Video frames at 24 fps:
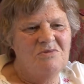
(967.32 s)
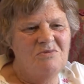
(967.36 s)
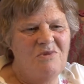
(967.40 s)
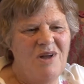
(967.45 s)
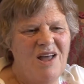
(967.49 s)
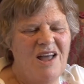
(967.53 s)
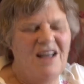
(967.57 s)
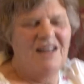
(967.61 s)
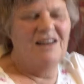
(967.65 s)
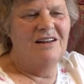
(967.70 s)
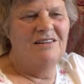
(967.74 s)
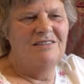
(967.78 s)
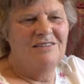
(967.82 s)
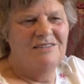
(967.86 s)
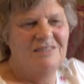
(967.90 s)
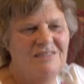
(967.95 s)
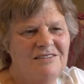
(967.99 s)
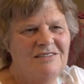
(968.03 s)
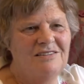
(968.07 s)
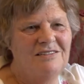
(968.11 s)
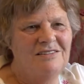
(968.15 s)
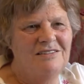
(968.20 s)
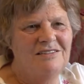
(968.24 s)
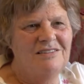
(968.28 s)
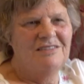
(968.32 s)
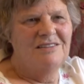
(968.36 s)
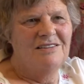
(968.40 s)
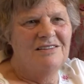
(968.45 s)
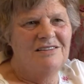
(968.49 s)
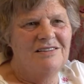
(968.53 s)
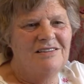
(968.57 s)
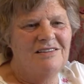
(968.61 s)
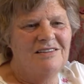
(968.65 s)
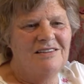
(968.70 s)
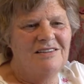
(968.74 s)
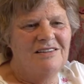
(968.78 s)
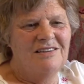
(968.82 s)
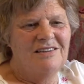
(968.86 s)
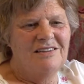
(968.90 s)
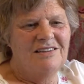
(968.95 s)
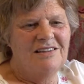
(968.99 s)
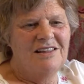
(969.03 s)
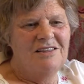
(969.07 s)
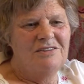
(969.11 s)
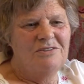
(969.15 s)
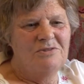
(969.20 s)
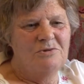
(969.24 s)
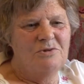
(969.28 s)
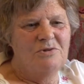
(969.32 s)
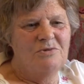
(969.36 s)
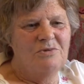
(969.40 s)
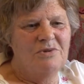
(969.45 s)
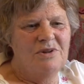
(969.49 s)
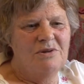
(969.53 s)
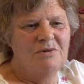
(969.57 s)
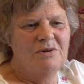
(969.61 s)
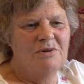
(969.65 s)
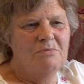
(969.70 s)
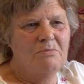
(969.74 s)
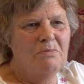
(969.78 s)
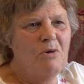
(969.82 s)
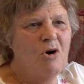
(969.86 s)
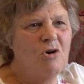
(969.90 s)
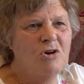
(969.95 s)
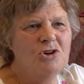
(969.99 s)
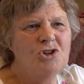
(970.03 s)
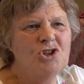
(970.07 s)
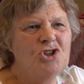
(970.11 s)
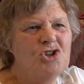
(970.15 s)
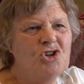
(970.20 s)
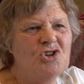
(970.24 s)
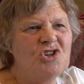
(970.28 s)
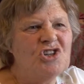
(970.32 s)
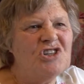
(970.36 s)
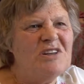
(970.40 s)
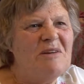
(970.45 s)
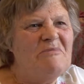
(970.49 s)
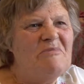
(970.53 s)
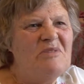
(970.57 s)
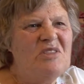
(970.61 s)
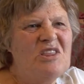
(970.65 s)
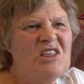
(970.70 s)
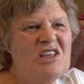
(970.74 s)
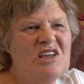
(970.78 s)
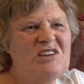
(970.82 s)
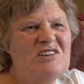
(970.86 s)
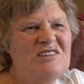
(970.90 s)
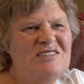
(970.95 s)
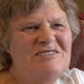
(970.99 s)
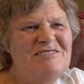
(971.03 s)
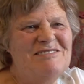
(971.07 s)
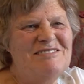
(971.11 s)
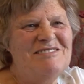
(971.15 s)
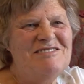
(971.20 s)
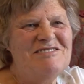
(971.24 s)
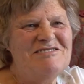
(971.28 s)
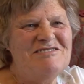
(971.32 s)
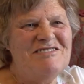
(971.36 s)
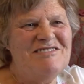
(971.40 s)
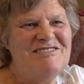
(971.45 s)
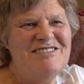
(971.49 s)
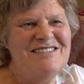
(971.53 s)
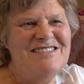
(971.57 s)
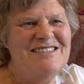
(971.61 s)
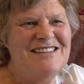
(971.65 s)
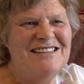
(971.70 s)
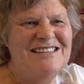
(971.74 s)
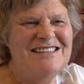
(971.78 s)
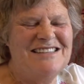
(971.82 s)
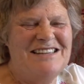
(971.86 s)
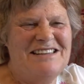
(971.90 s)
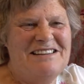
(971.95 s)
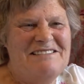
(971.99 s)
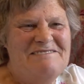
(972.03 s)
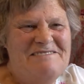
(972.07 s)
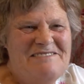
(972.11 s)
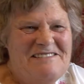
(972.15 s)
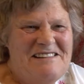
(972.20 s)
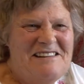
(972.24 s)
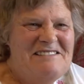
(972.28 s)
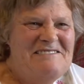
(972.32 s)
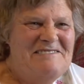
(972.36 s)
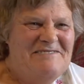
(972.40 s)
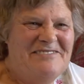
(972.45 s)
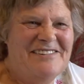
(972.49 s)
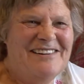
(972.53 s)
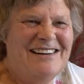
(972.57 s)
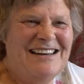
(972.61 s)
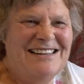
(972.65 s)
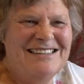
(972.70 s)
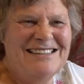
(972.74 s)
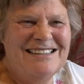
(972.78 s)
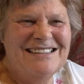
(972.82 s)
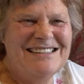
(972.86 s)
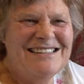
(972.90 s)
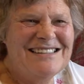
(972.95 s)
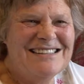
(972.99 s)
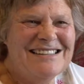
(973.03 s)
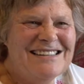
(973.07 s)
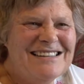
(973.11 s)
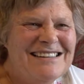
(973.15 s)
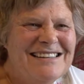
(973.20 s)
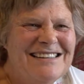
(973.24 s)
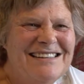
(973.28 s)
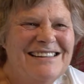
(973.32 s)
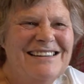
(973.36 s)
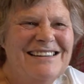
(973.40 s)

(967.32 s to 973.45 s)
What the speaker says: Well, they thought we were posh or something, and they were throwing this stuff over at us.